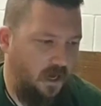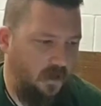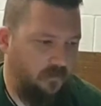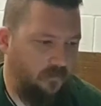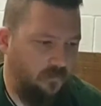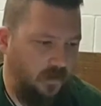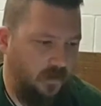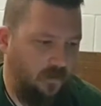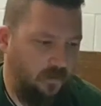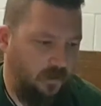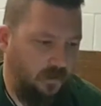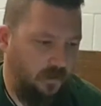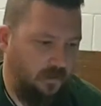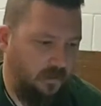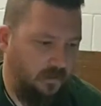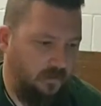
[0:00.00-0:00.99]
not
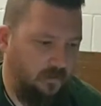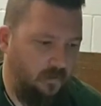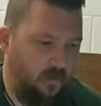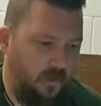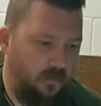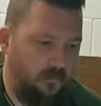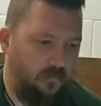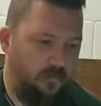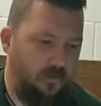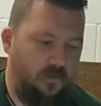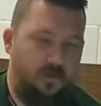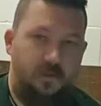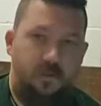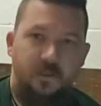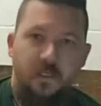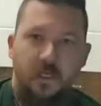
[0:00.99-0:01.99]
very well
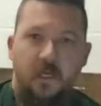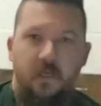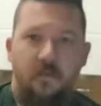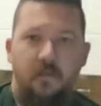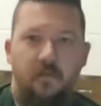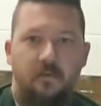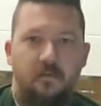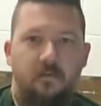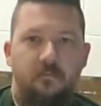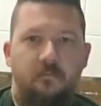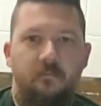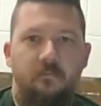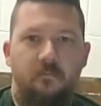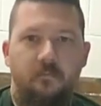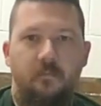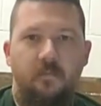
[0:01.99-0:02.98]
versed in
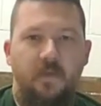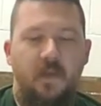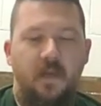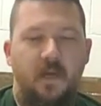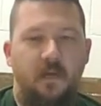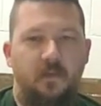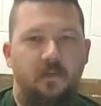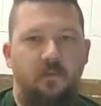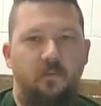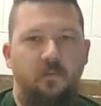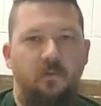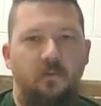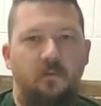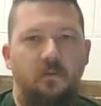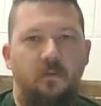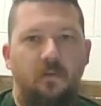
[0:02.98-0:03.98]
the
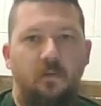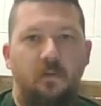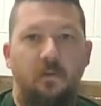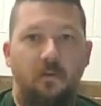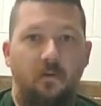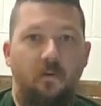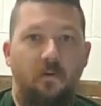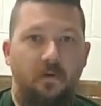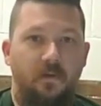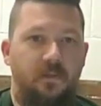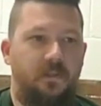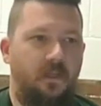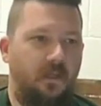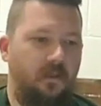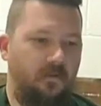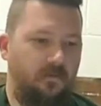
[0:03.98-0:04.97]
actual lore
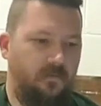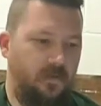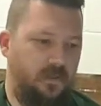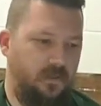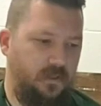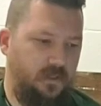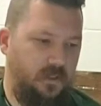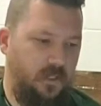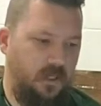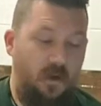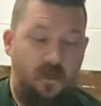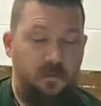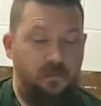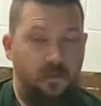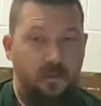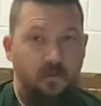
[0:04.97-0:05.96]
itself. He's just
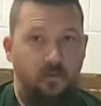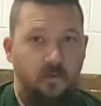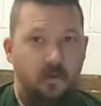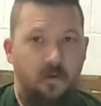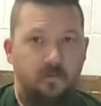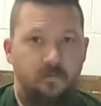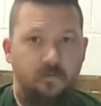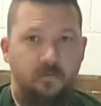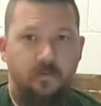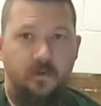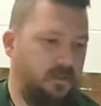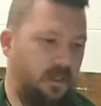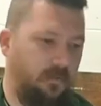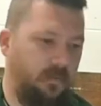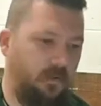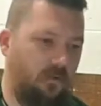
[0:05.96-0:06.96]
possibly going off of
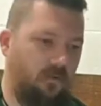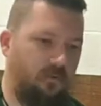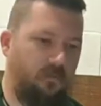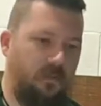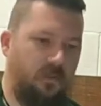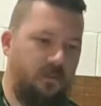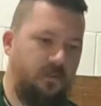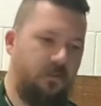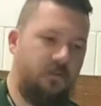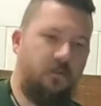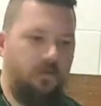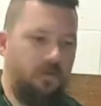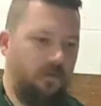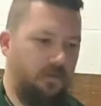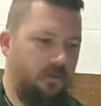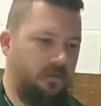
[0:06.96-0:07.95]
Samuel Oldman's
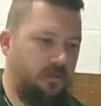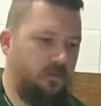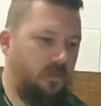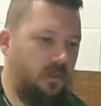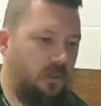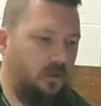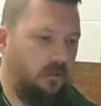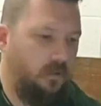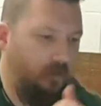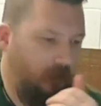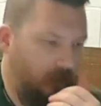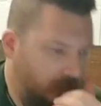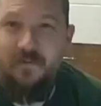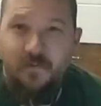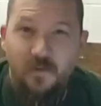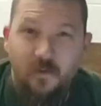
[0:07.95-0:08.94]
theories as well.
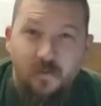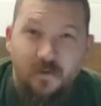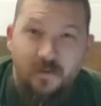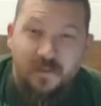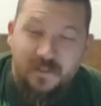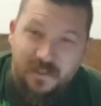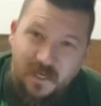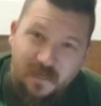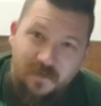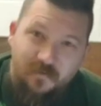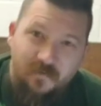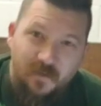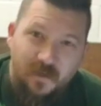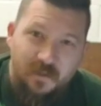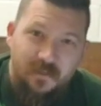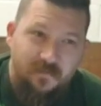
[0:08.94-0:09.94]
Then if you go into the side
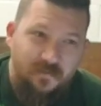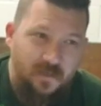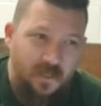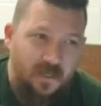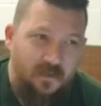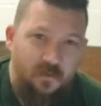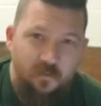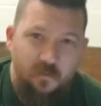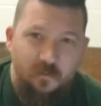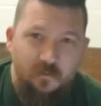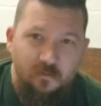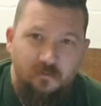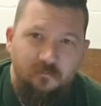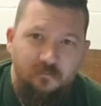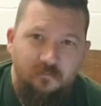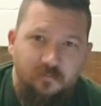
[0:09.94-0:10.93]
effects of the
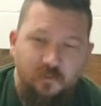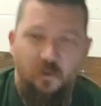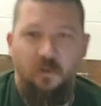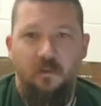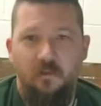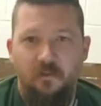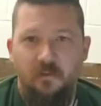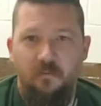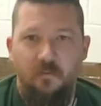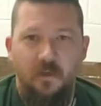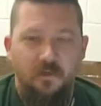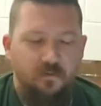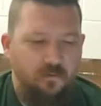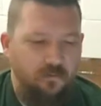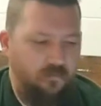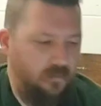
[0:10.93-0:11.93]
actual drug, the
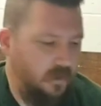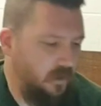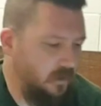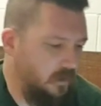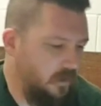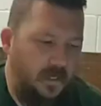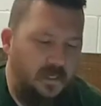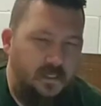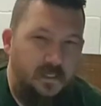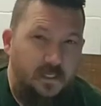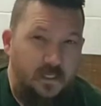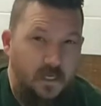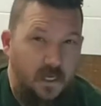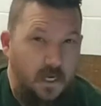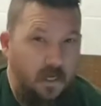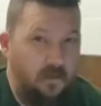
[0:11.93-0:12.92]
mushroom, it
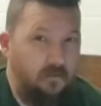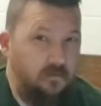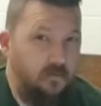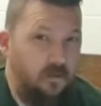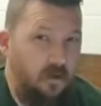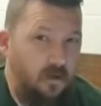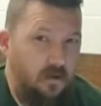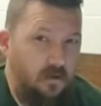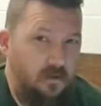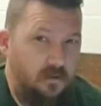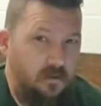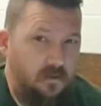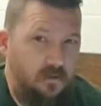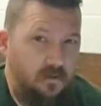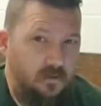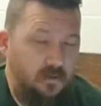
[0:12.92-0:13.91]
can
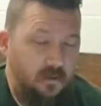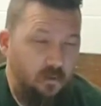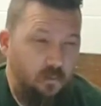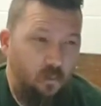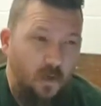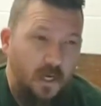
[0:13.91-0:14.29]
cause like